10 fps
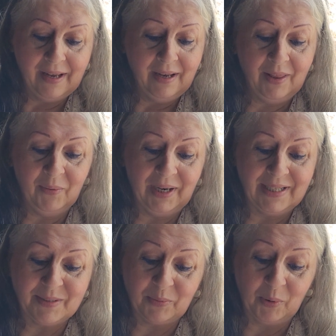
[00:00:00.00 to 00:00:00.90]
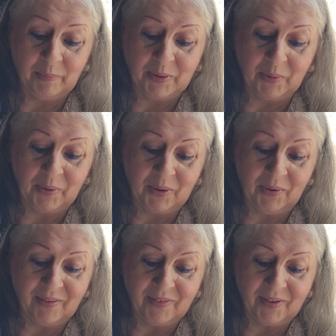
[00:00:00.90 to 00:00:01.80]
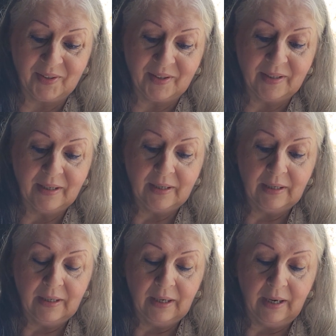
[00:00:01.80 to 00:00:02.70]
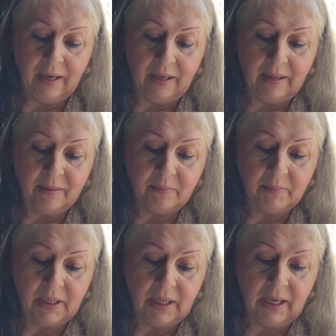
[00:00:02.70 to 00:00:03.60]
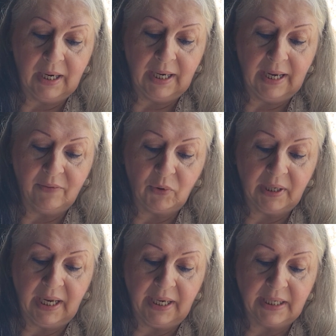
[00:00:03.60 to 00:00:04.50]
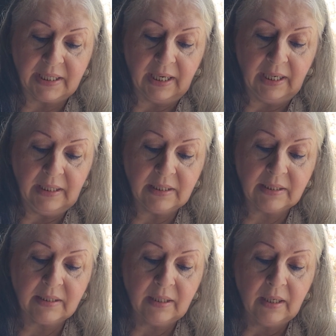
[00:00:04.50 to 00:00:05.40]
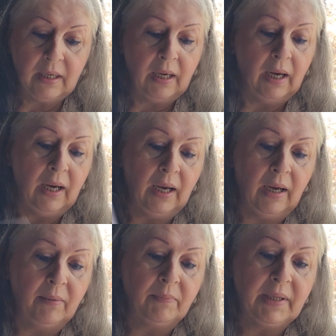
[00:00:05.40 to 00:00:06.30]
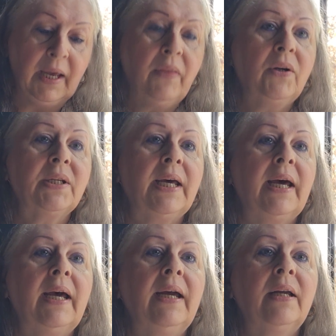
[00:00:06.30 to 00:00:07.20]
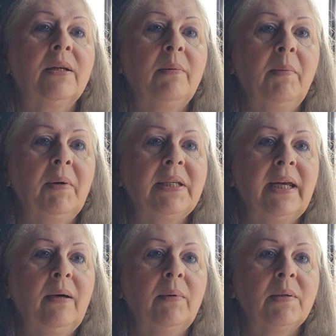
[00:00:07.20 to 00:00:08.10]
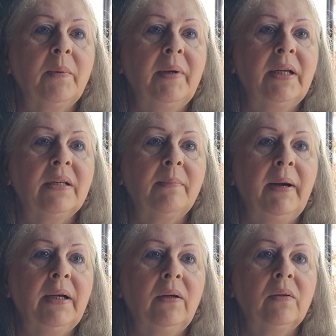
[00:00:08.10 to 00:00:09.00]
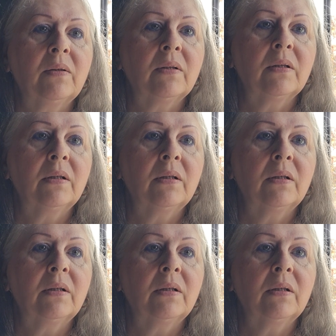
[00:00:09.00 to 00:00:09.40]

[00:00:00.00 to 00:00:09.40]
Otherwise, it won't be going further. I have organic dyes. The other day, do you remember what day it was we went into Michael's?